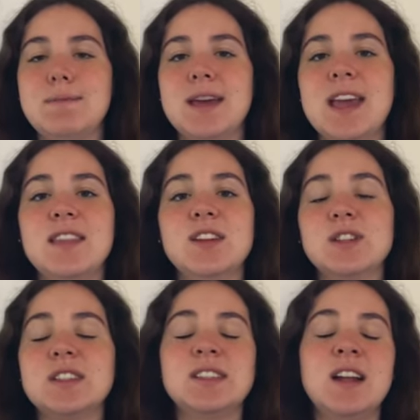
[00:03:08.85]
Again,
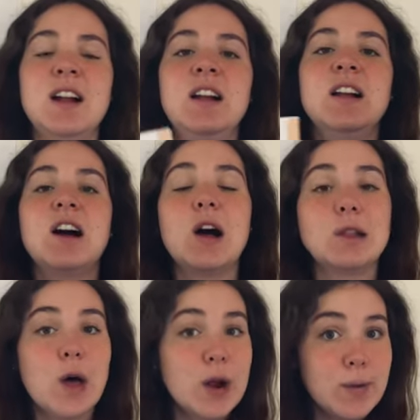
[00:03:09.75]
there's a
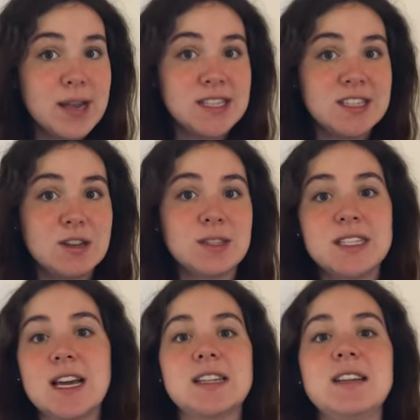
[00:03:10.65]
lot of ways to use this
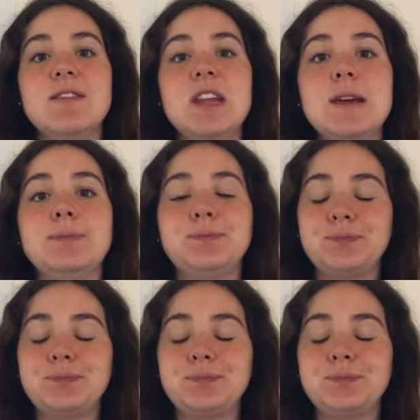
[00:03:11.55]
activity.